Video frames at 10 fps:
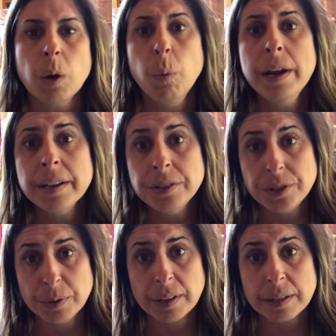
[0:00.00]
We can
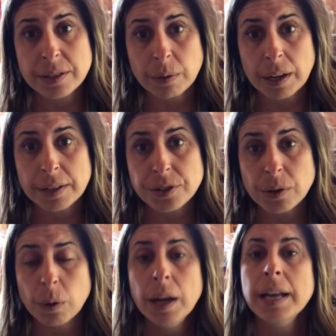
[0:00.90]
do this, okay?
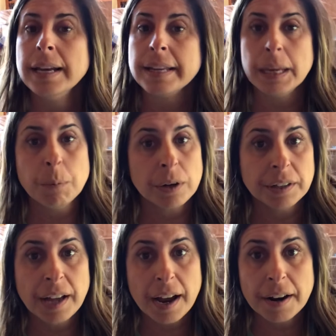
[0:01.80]
So keep working
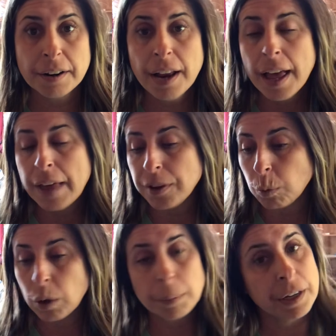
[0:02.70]
hard. There
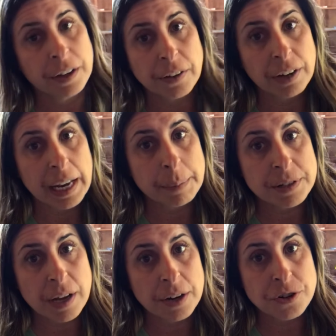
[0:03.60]
will be another
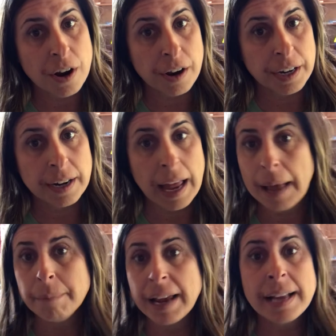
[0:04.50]
Amazon drawing.
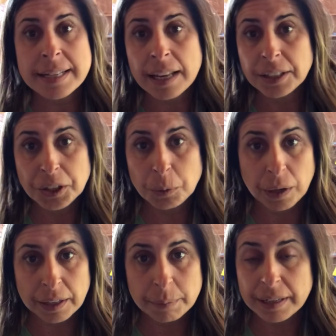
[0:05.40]
I'm not telling you
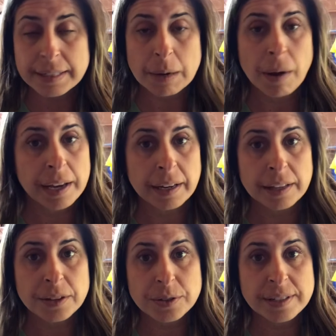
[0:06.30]
when because I want you to
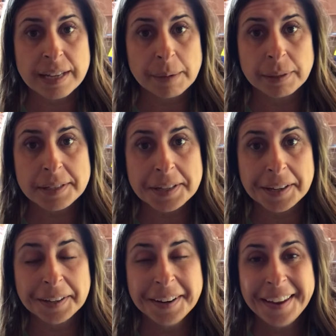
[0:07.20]
get those assignments
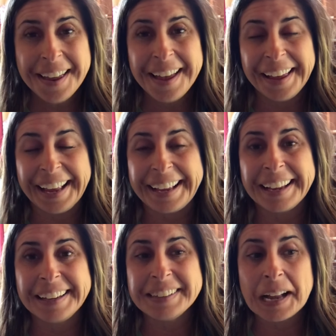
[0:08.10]
in.
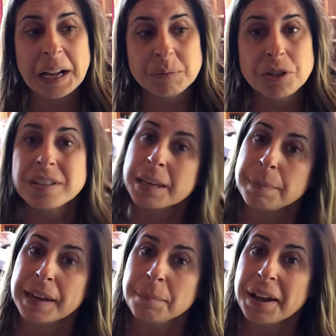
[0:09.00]
And just keep
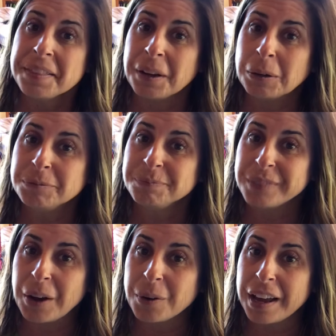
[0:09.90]
that in mind though,
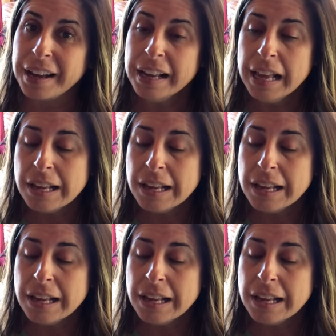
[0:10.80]
okay?